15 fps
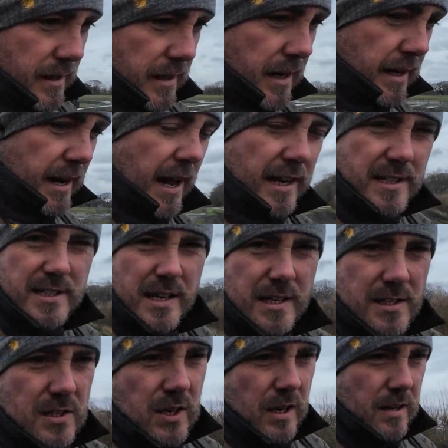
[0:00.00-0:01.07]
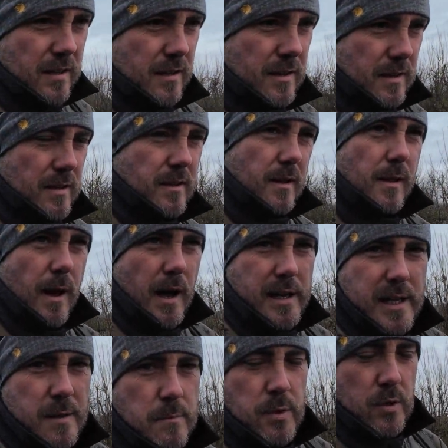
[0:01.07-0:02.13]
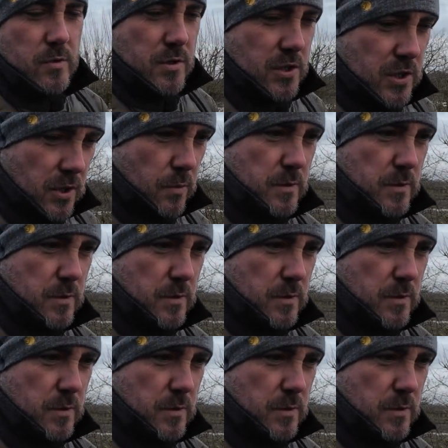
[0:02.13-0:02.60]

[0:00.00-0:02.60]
Anexis hiking boots,